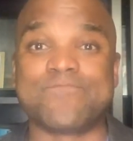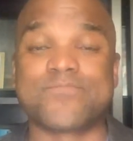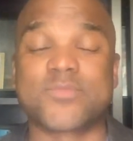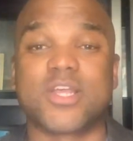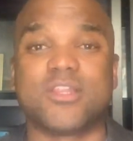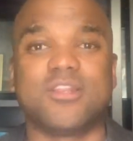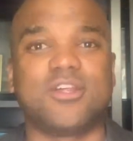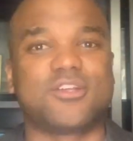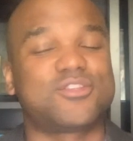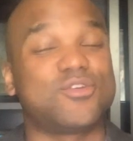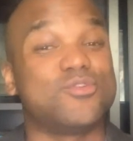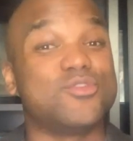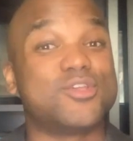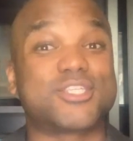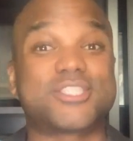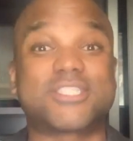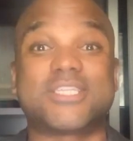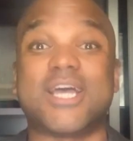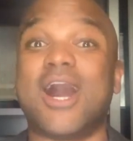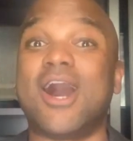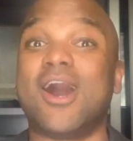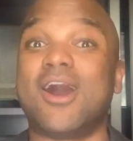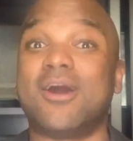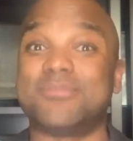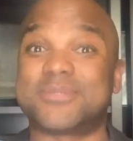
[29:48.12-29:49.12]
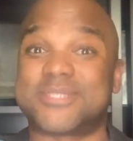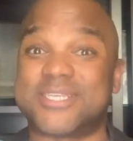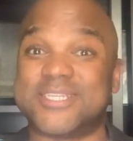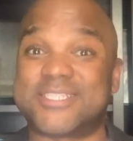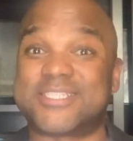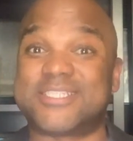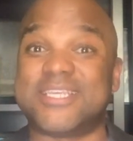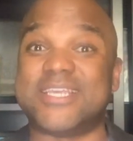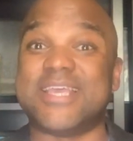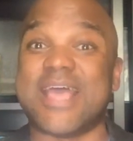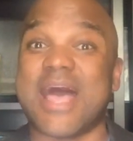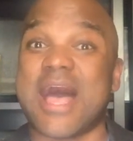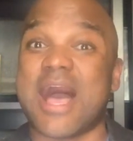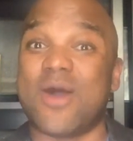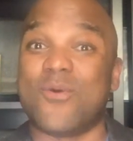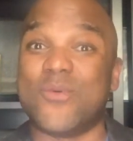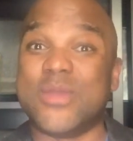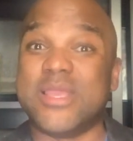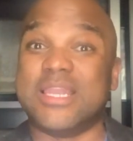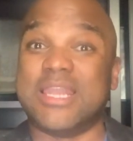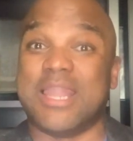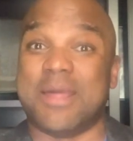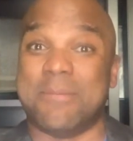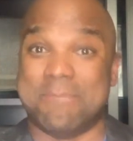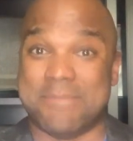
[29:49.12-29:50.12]
Look through the Psalms and see how
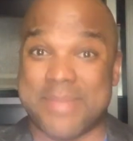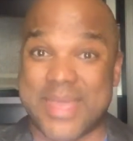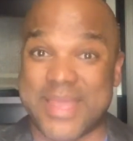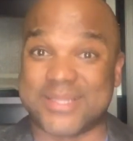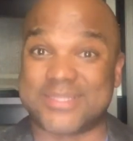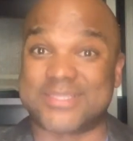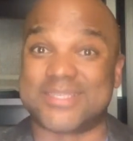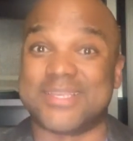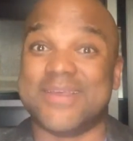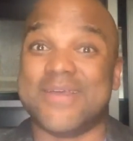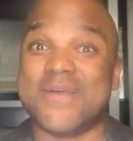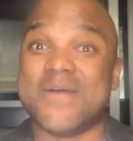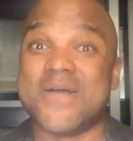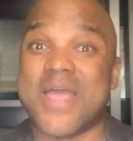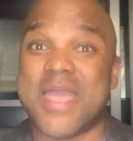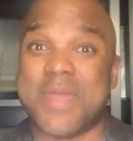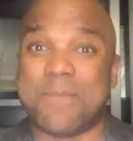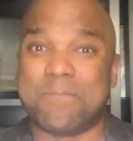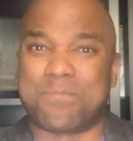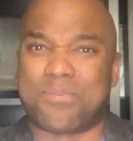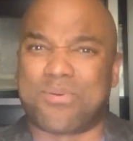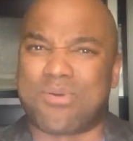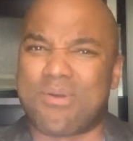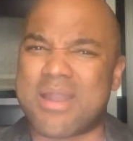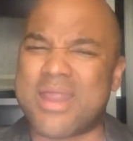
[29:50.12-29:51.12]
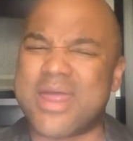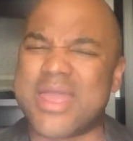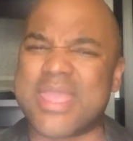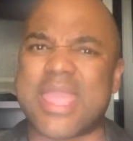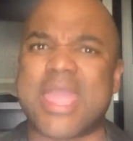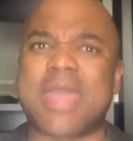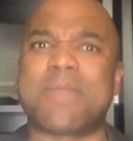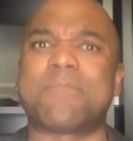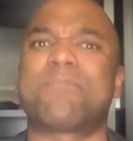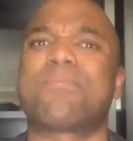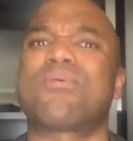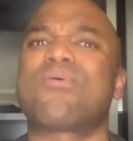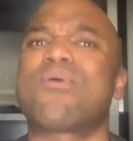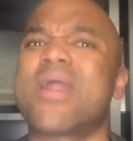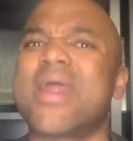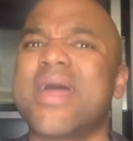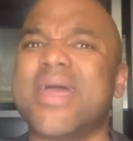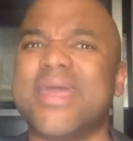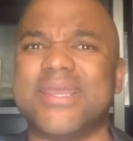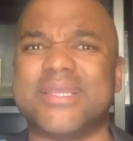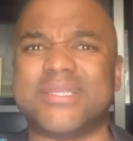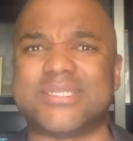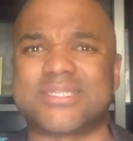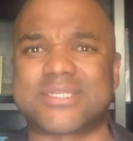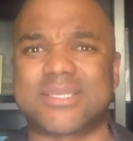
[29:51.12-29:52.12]
we lament and pray and
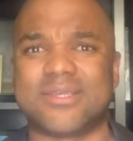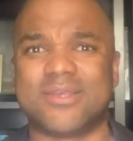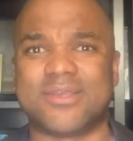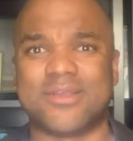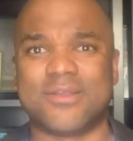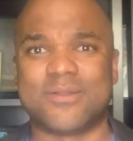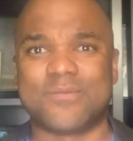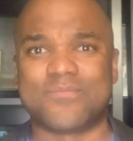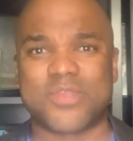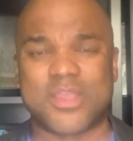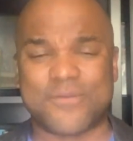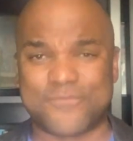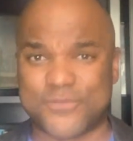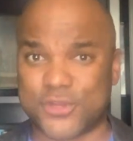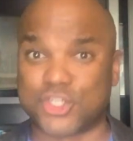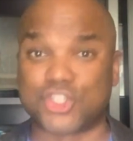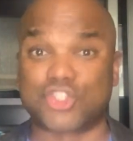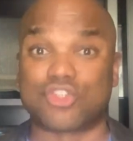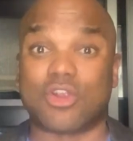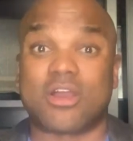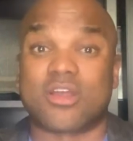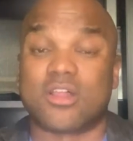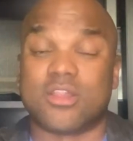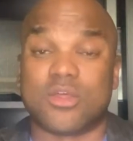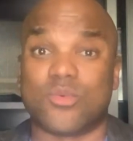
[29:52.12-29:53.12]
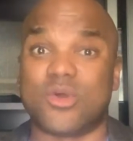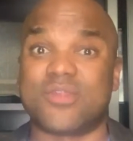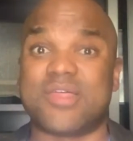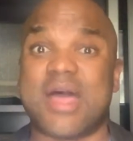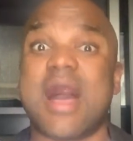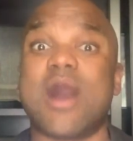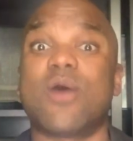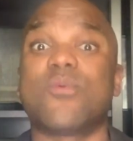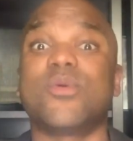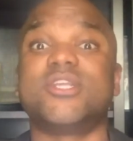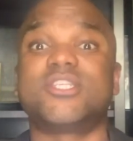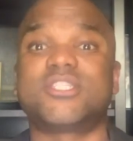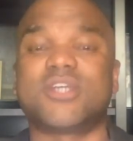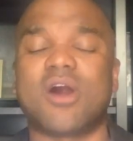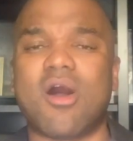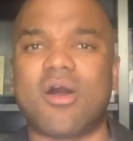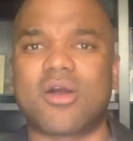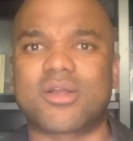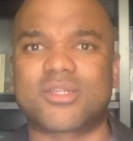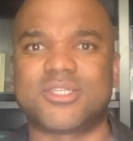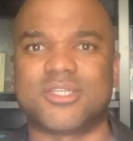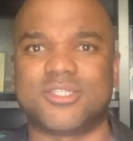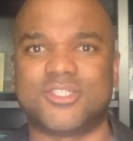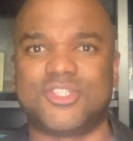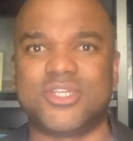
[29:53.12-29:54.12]
praise if you're struggling with how we
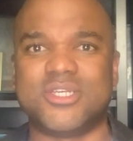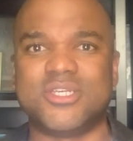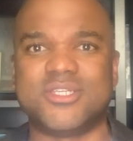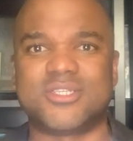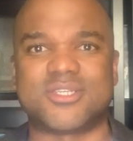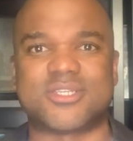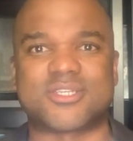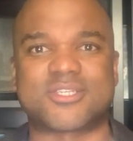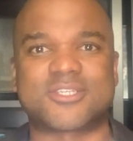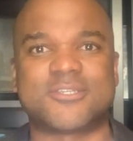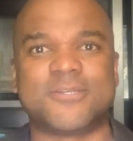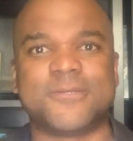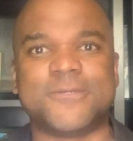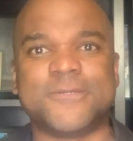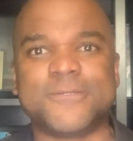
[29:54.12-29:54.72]
talk to Jesus.